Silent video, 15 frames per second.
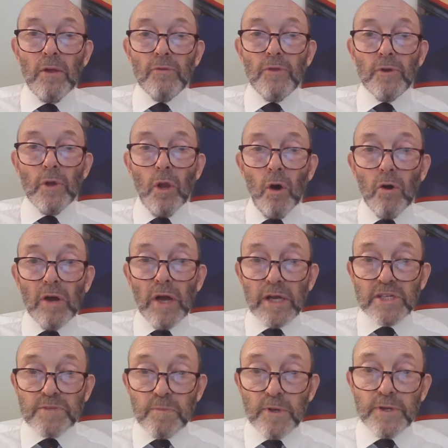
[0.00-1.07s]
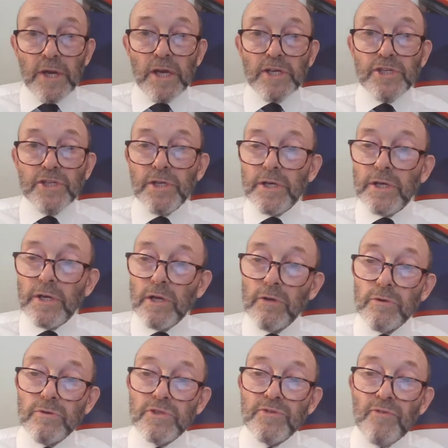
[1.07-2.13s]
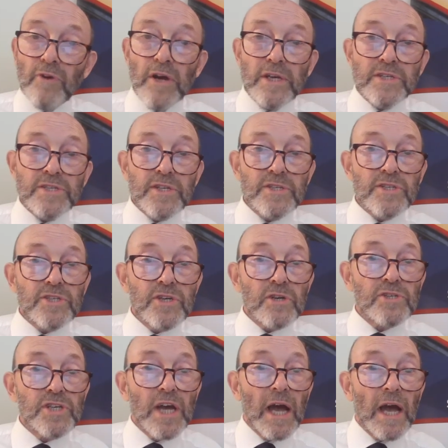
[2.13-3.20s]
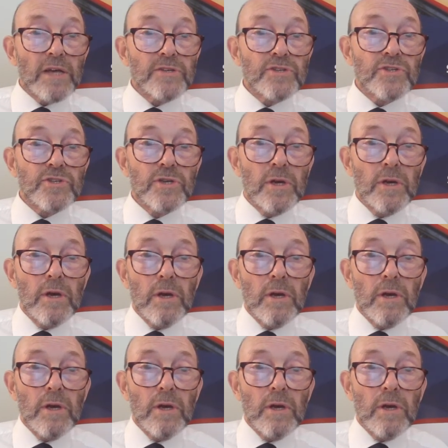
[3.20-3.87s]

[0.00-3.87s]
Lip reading: The long explanation includes phrases such as,